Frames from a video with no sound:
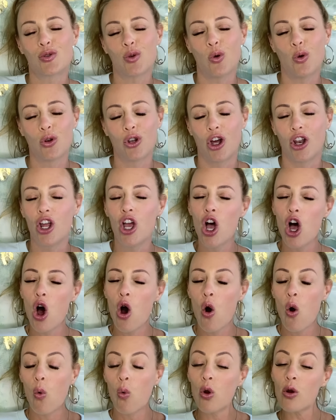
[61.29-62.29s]
hold on.
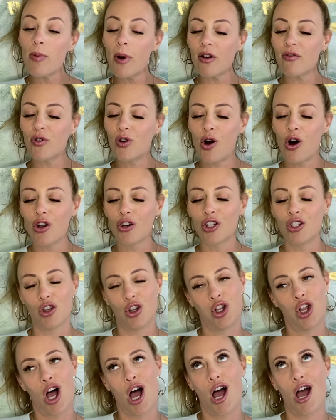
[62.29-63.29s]
What about if we called it
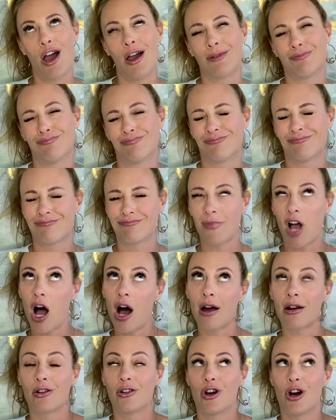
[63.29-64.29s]
like,
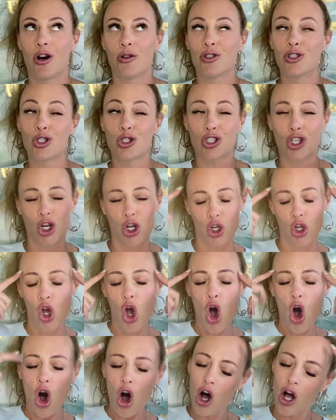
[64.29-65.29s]
I don't know, this is just like a
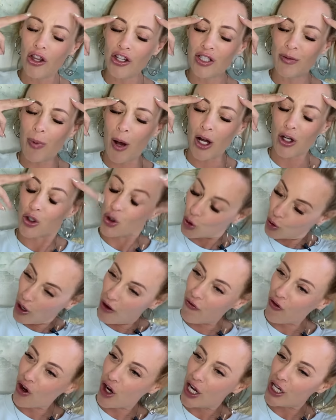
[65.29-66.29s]
on the spot
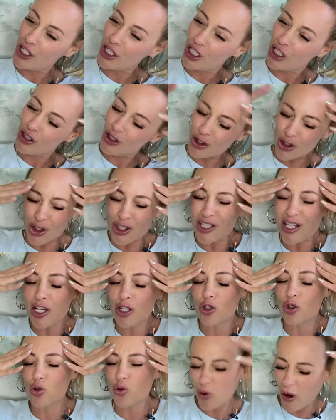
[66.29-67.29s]
Trevor idea. This is just
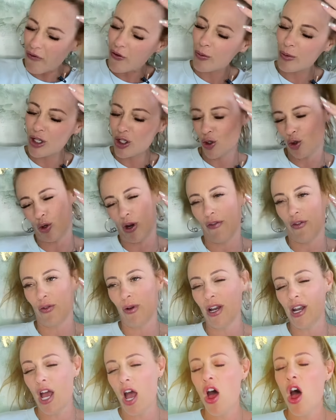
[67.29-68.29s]
like Trevor being Trevor
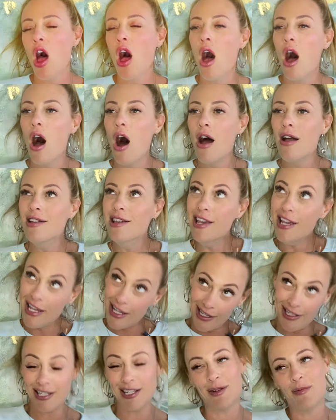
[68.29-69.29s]
right now.
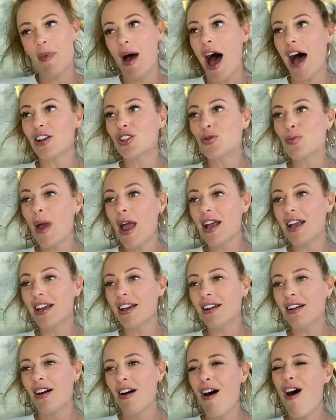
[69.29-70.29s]
Indian
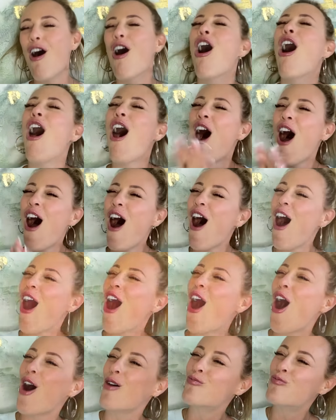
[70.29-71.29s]
Matchmaking?
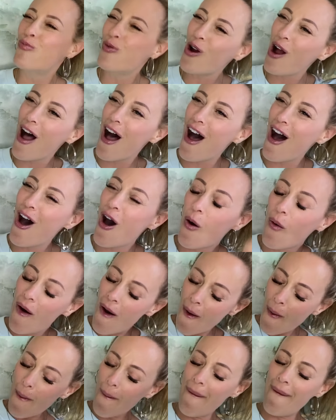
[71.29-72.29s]
Oh,
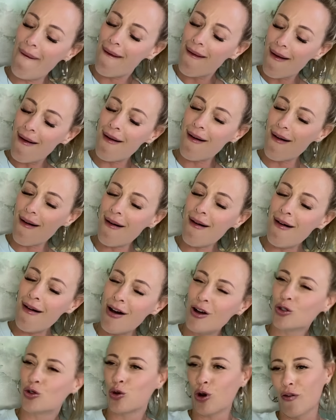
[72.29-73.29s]
bro, uh, uh,
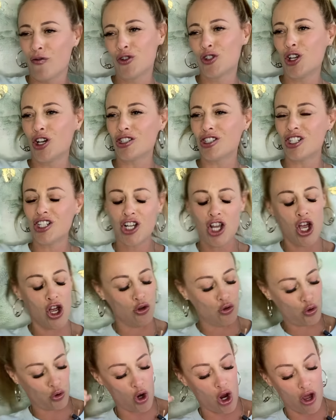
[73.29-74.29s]
uh, Trevor does it again,
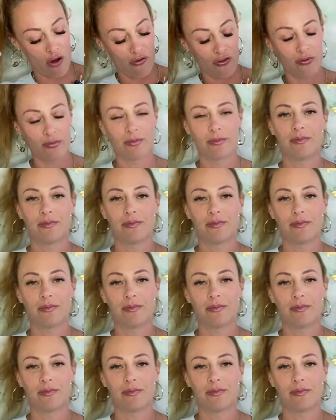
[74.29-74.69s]
Trev.